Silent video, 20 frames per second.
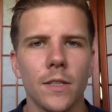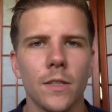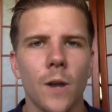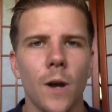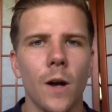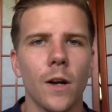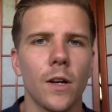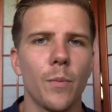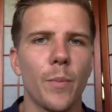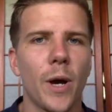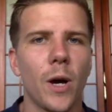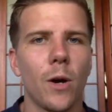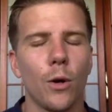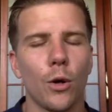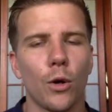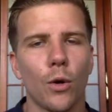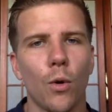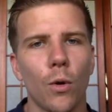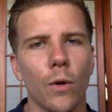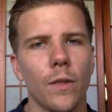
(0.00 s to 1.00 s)
talk about a
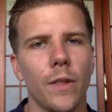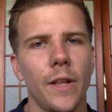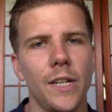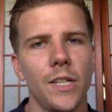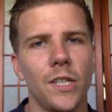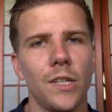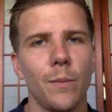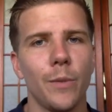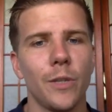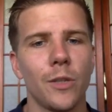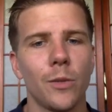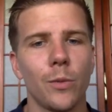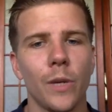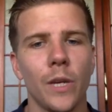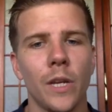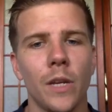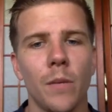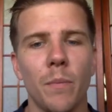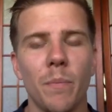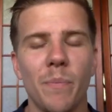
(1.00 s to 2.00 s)
correlation
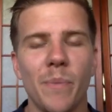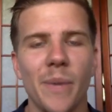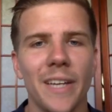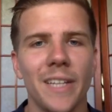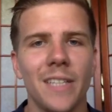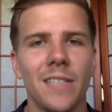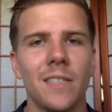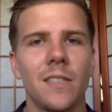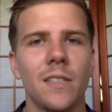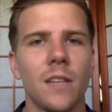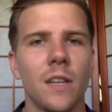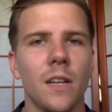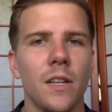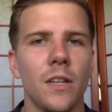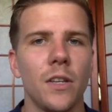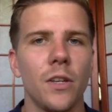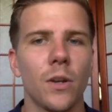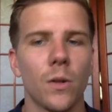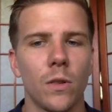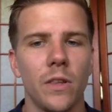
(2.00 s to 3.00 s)
between bids,
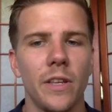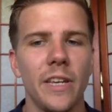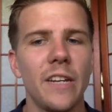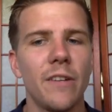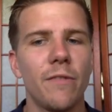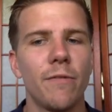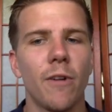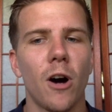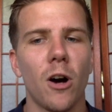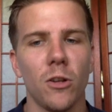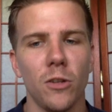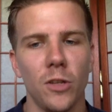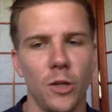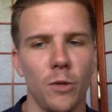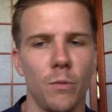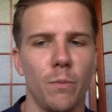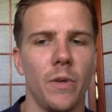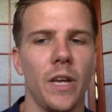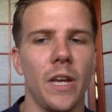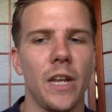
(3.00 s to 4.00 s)
your lead
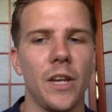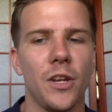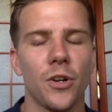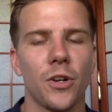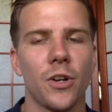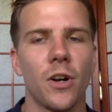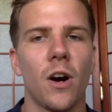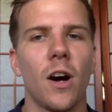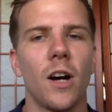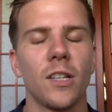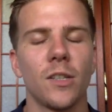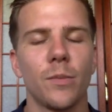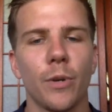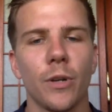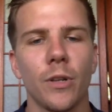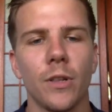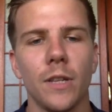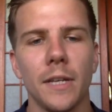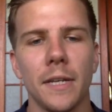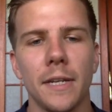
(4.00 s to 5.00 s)
volume, and your cost
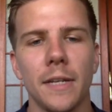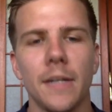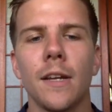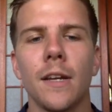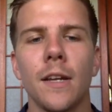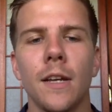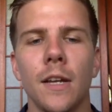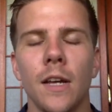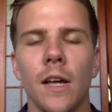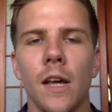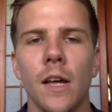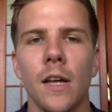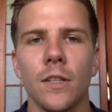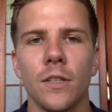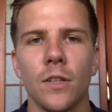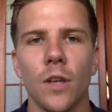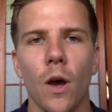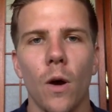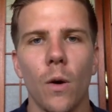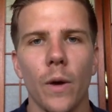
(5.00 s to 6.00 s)
per lead.
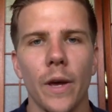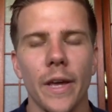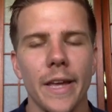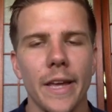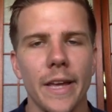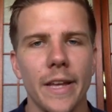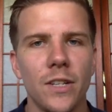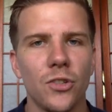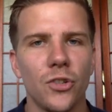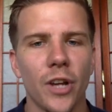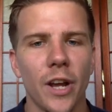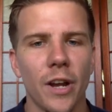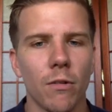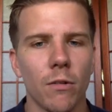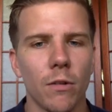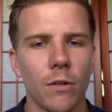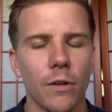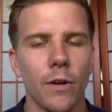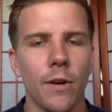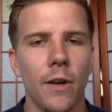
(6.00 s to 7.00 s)
So in
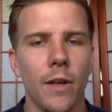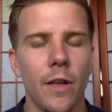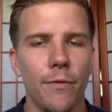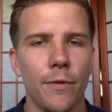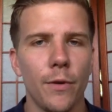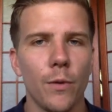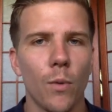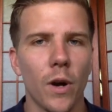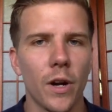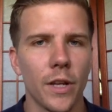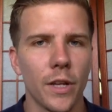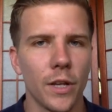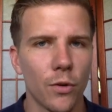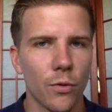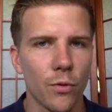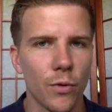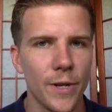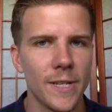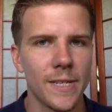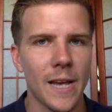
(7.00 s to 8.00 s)
general, if you want to
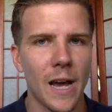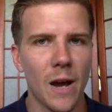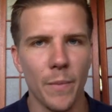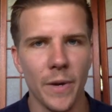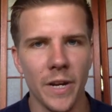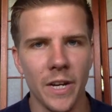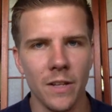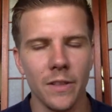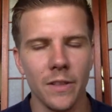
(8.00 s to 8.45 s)
increase how many